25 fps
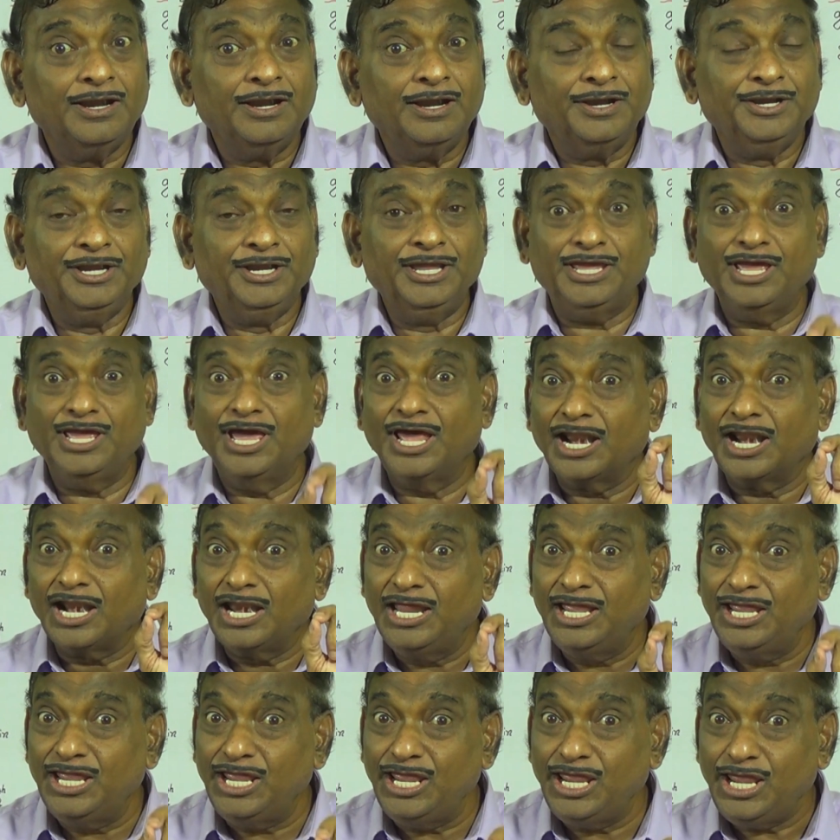
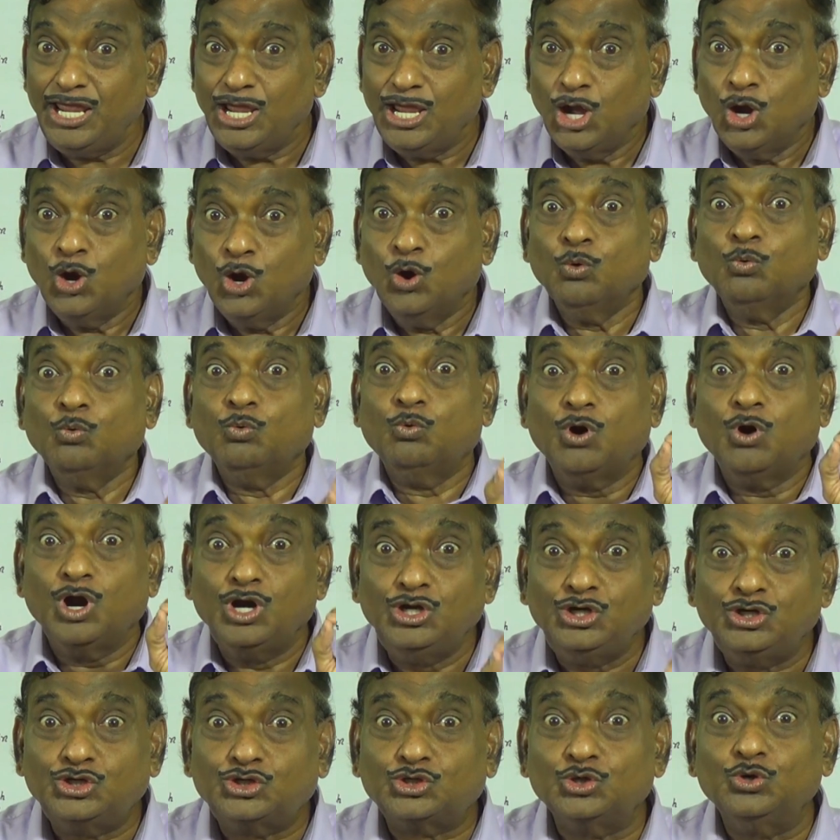Nearly
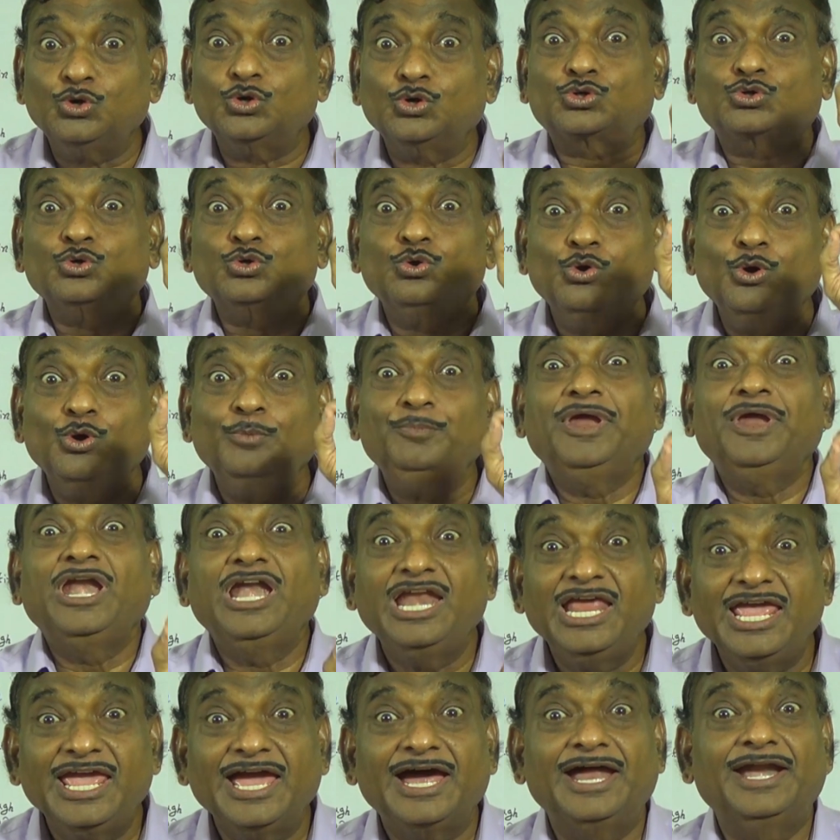1 to 2
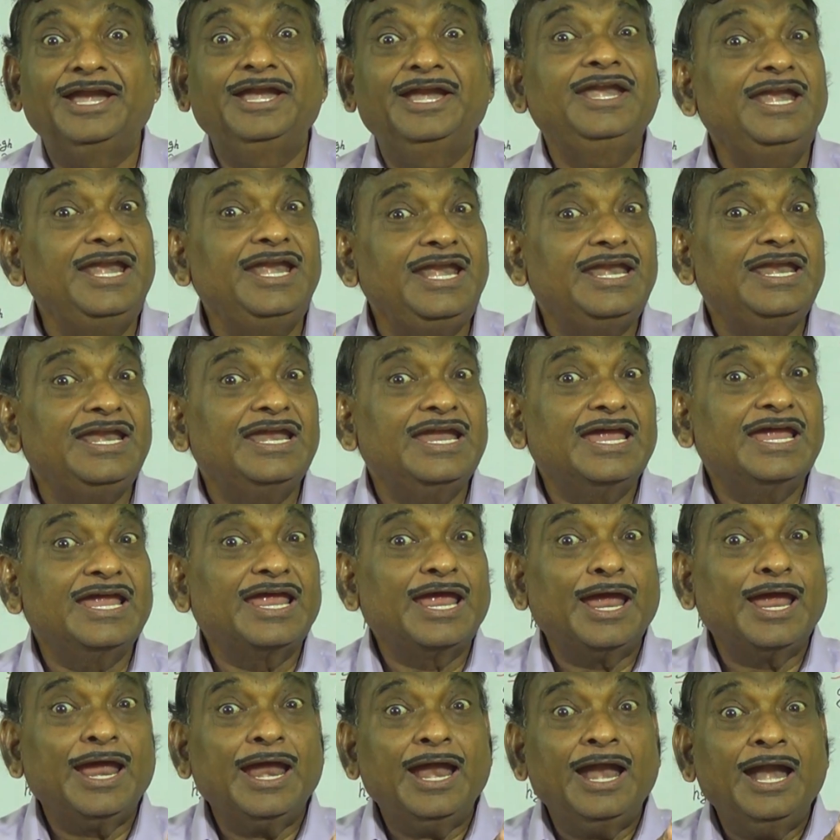million
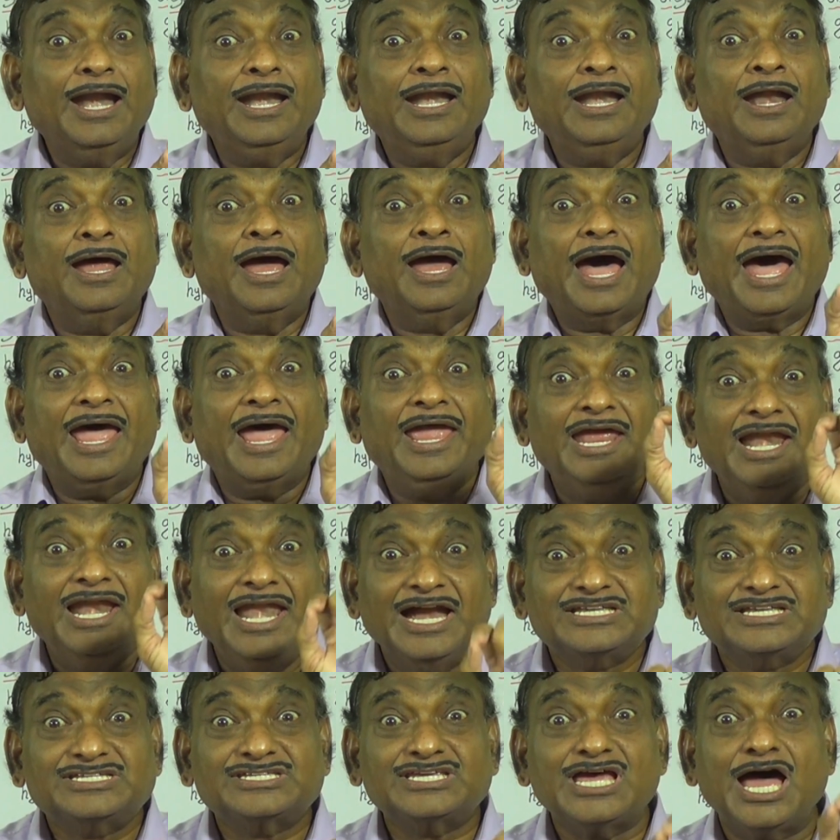
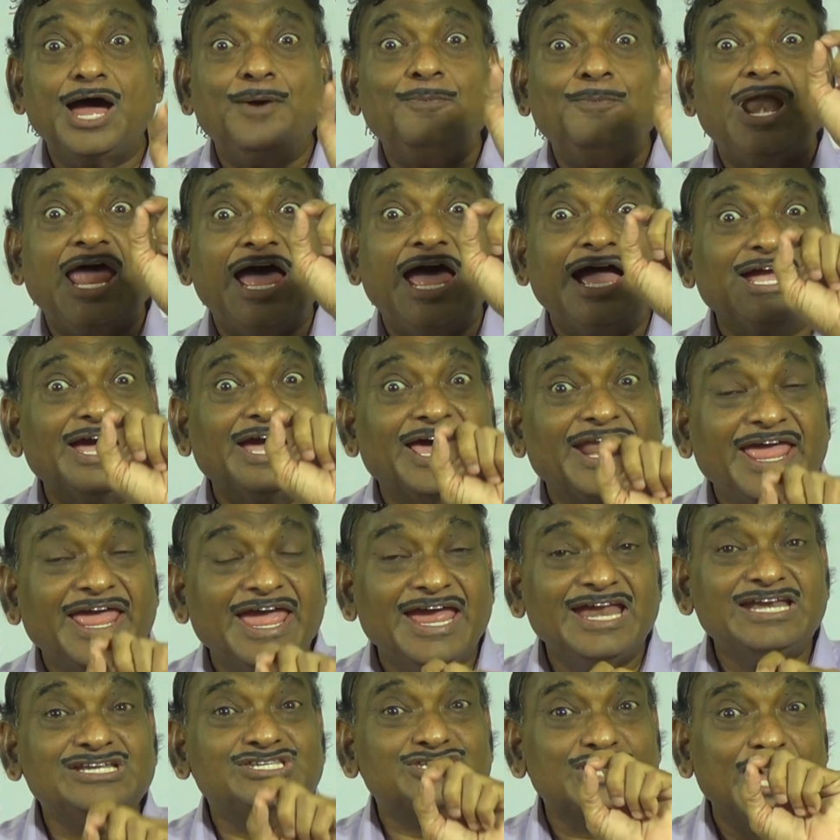islets of
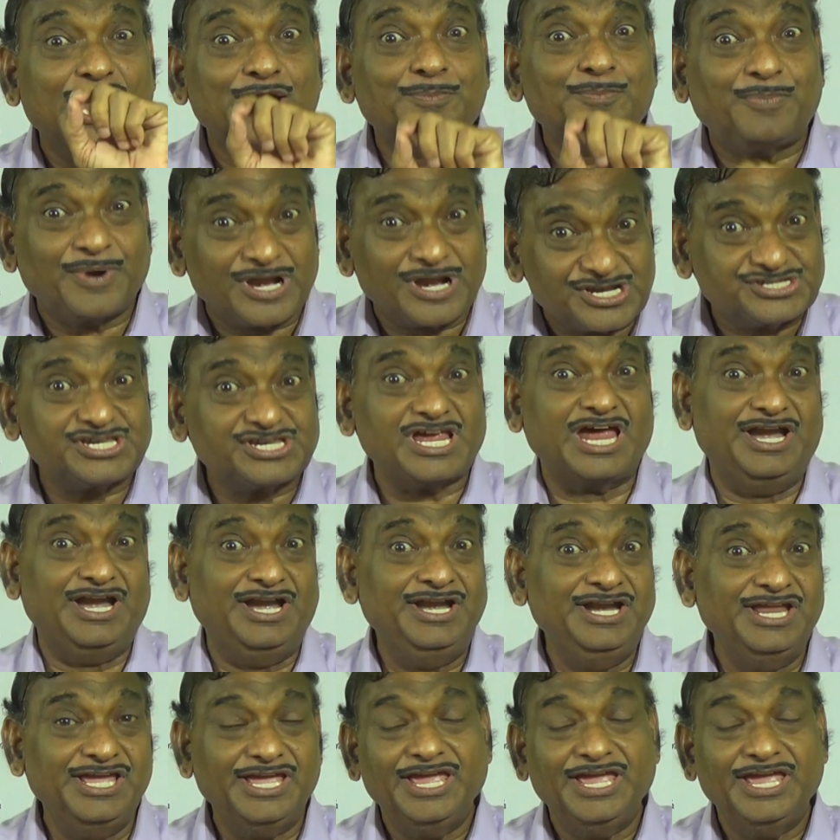Langerhans are present